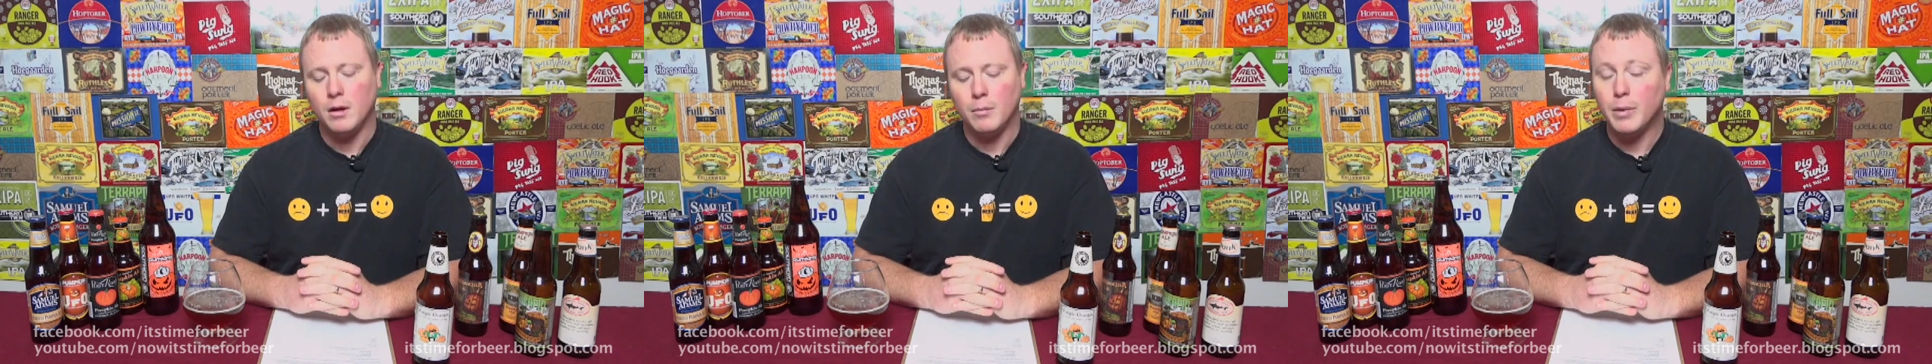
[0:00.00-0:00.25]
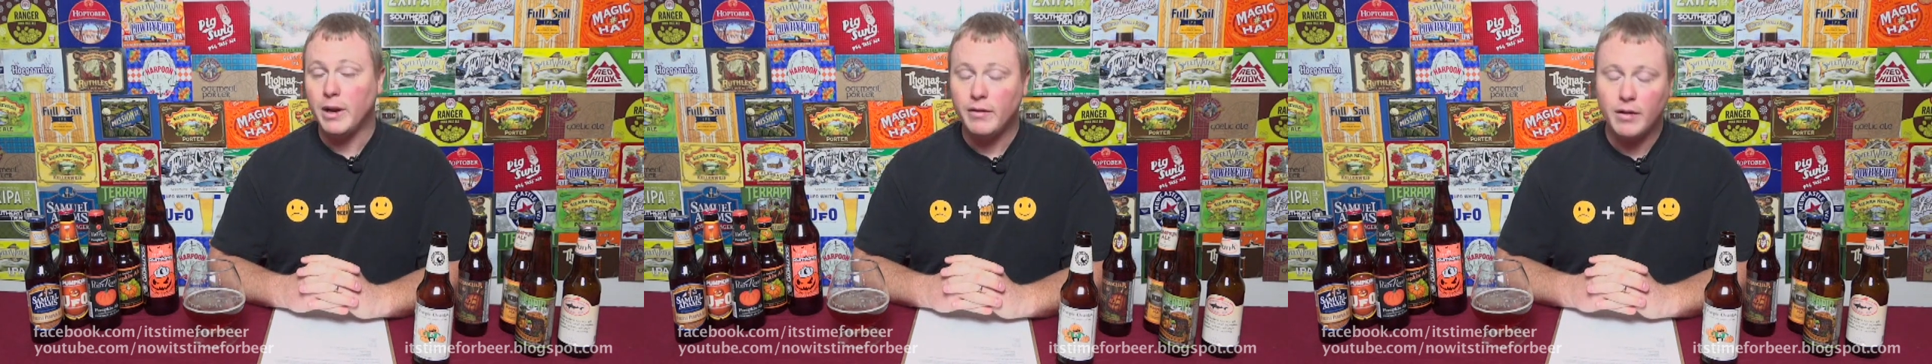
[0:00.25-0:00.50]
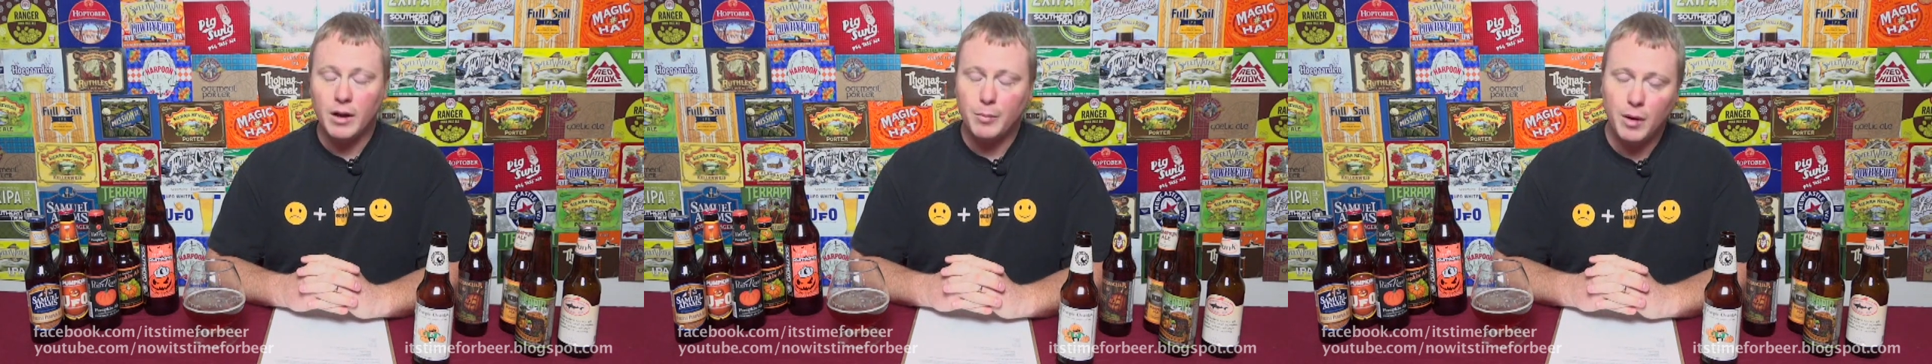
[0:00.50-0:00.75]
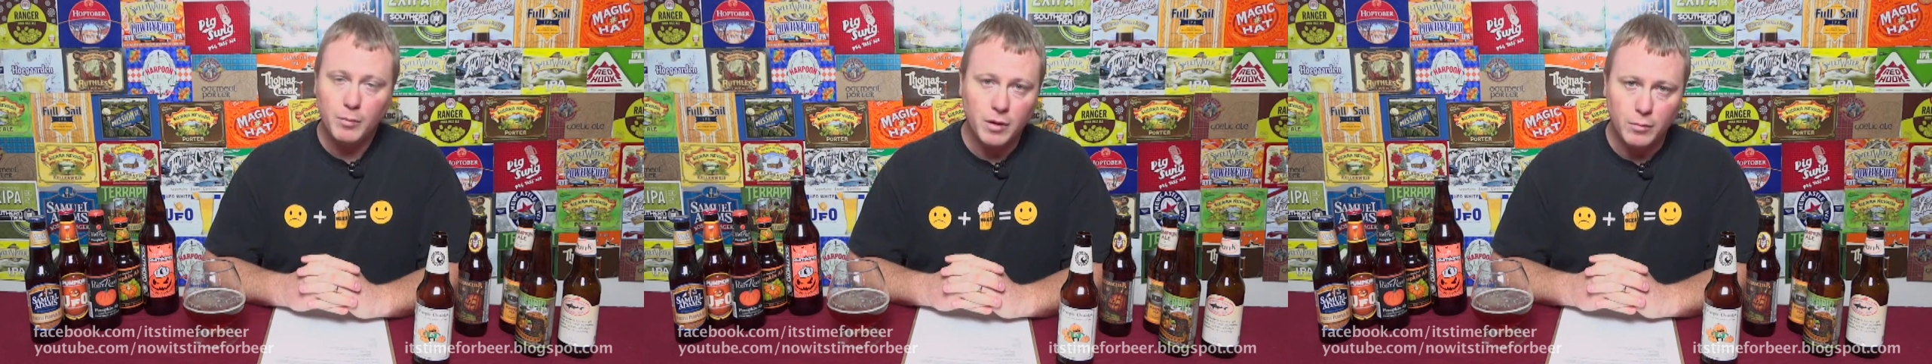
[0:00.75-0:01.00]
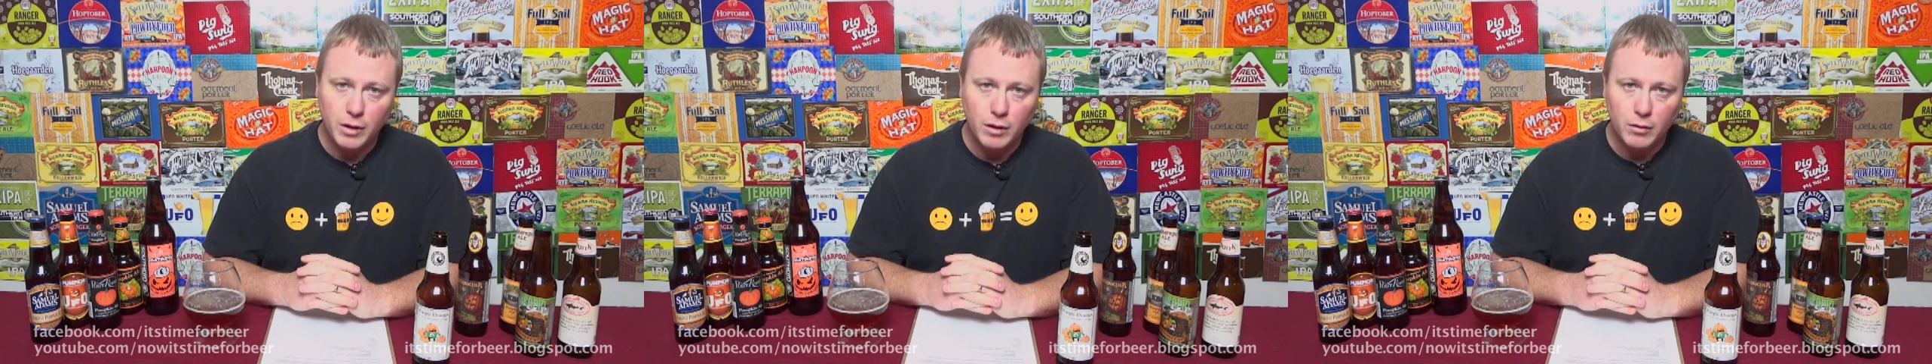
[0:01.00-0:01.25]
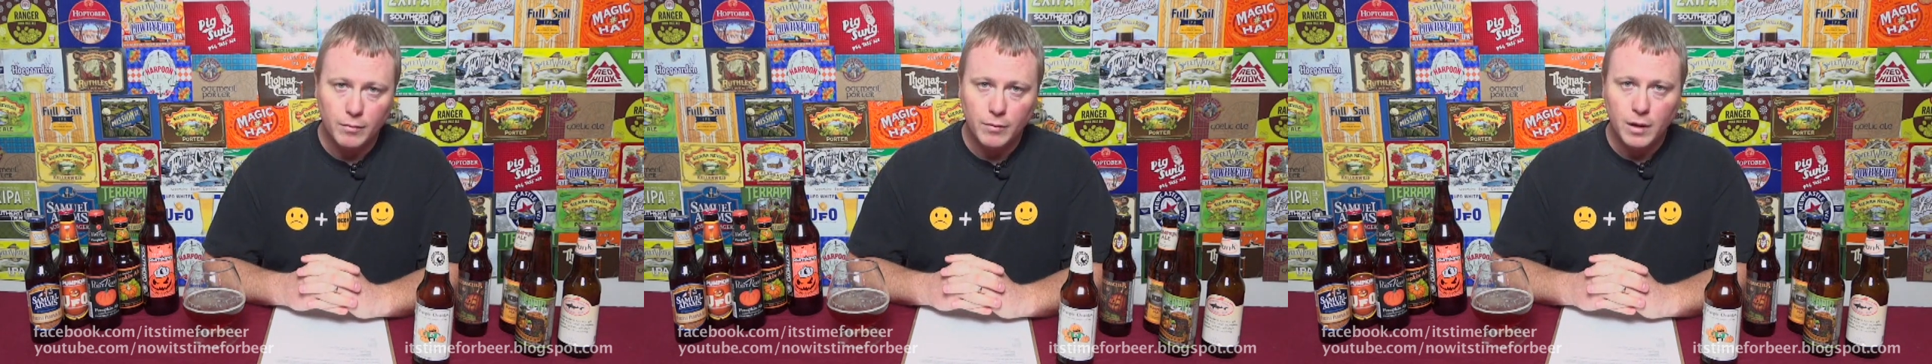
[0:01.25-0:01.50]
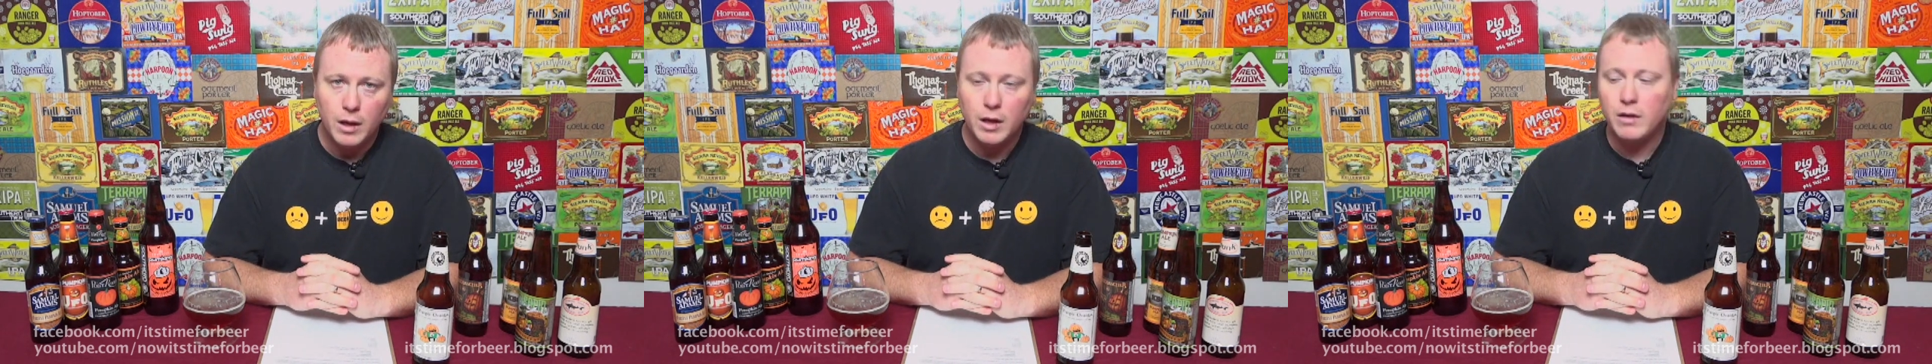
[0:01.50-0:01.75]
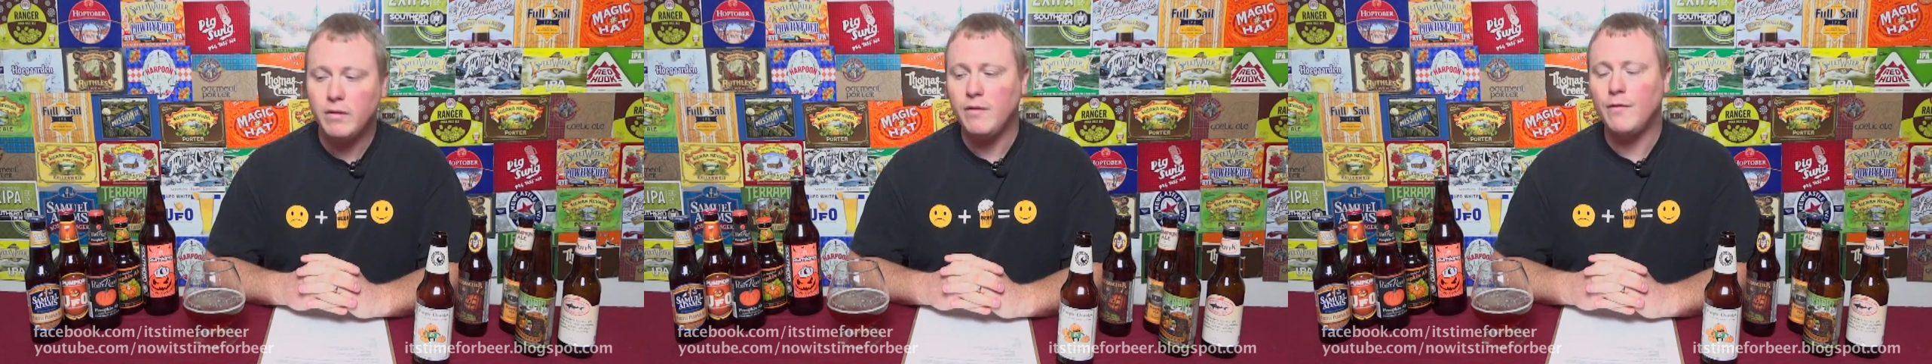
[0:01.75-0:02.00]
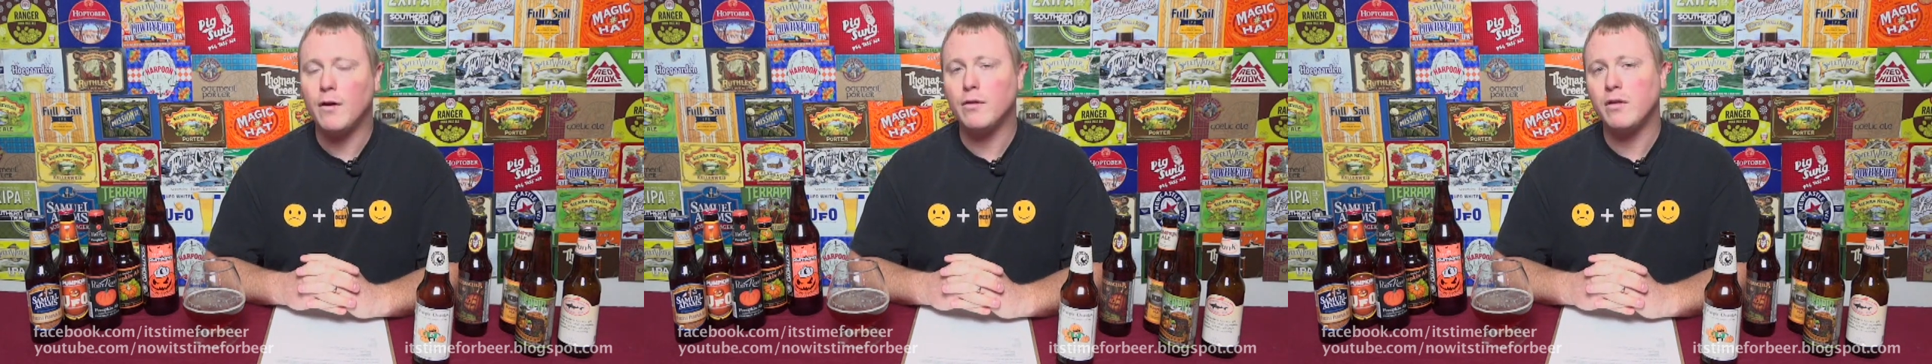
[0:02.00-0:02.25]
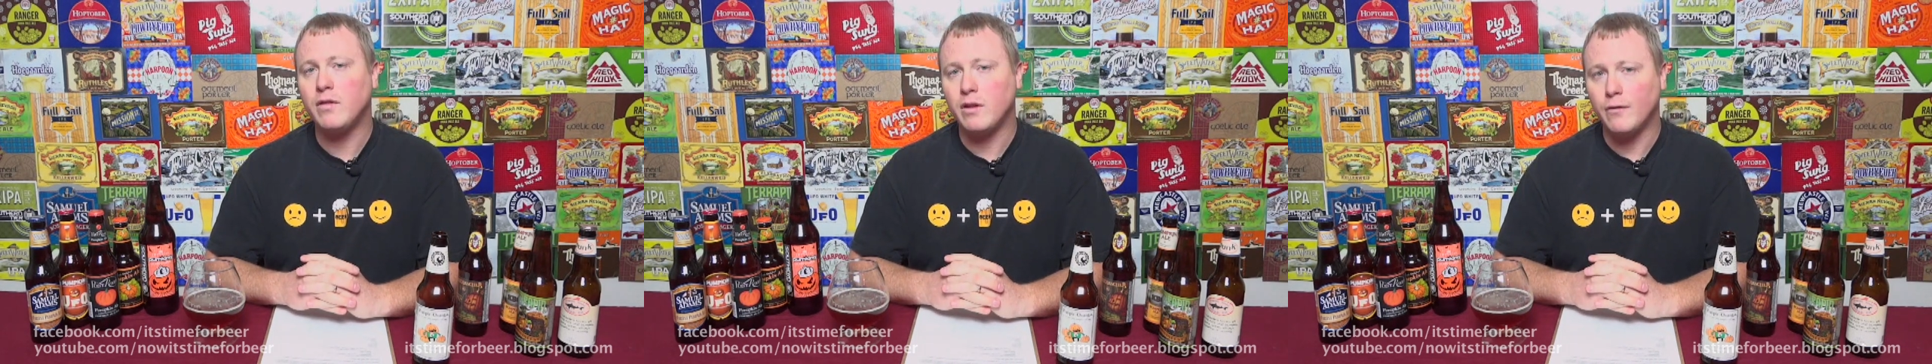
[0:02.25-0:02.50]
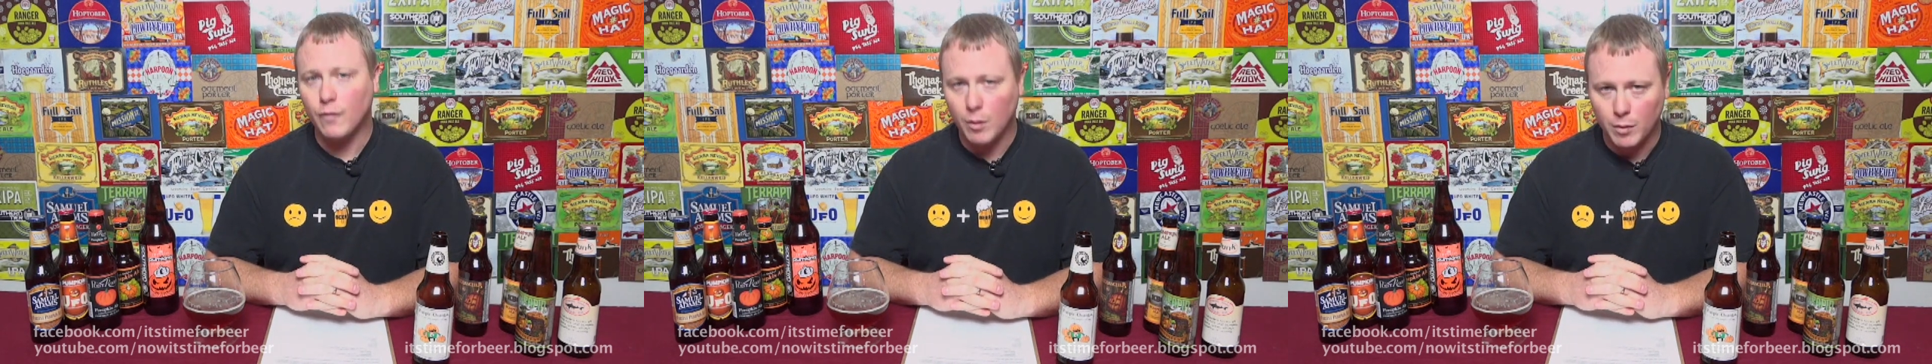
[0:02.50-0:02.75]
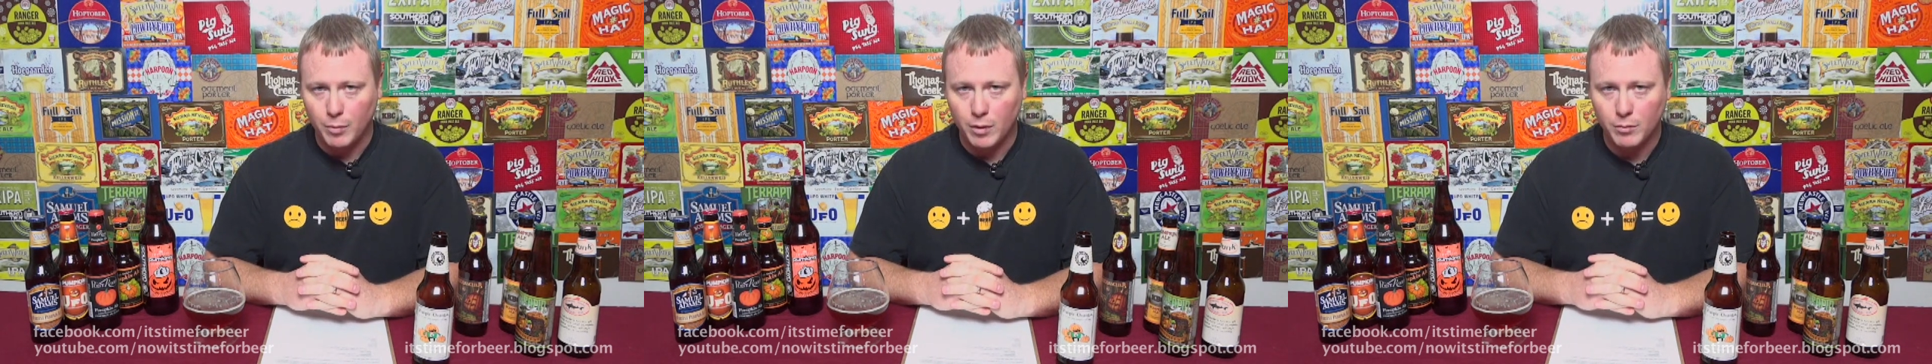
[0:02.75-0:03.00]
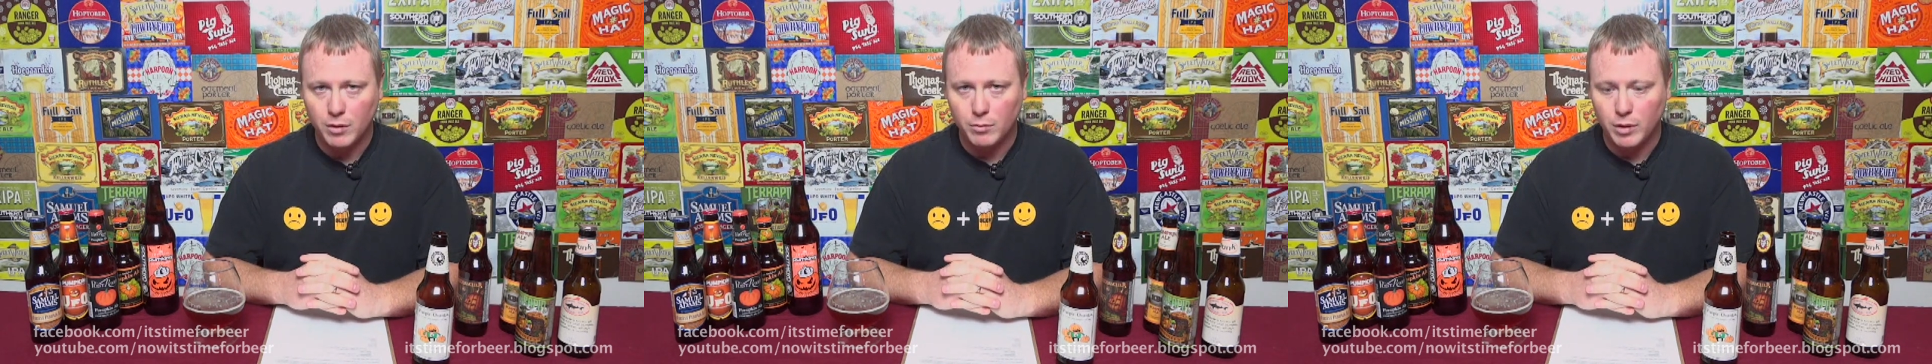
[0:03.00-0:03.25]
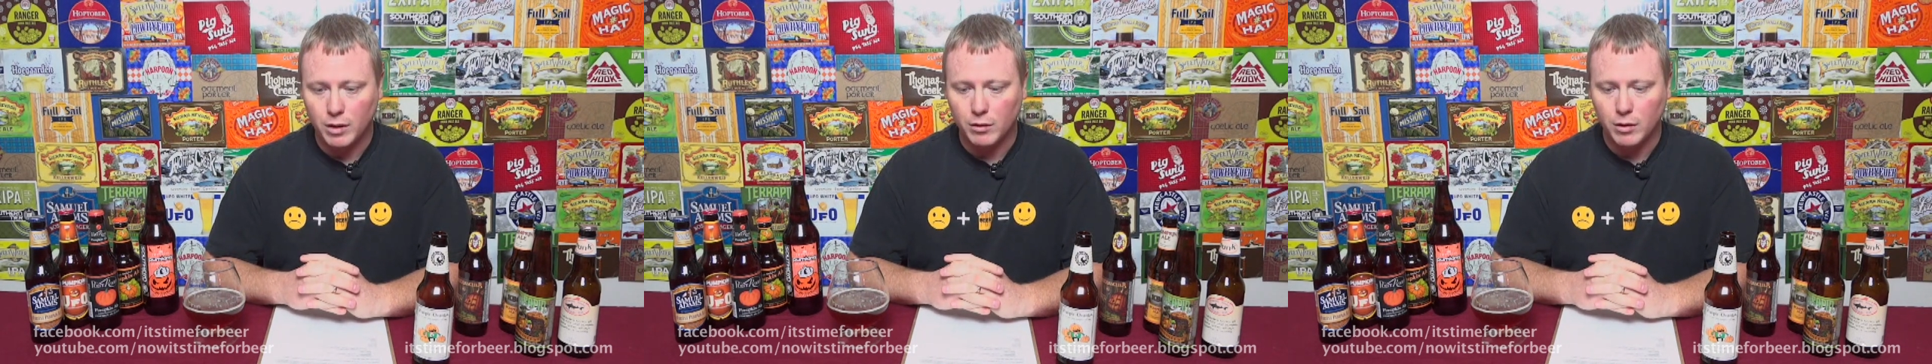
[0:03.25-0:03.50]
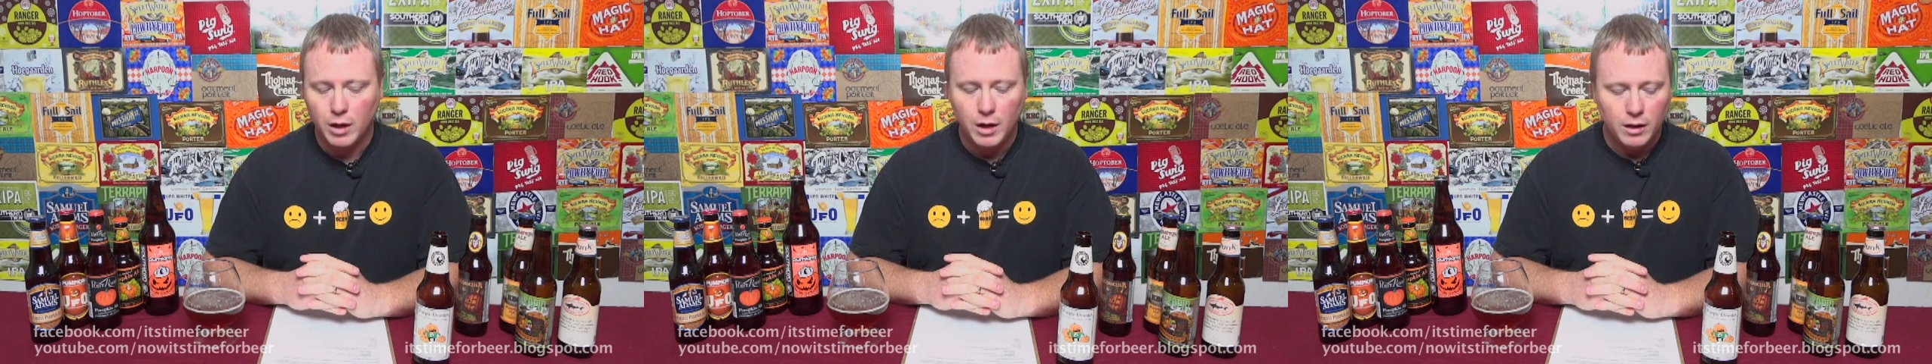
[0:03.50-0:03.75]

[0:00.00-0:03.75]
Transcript: But it's not a pumpkin beer. It is the farthest thing from a pumpkin beer.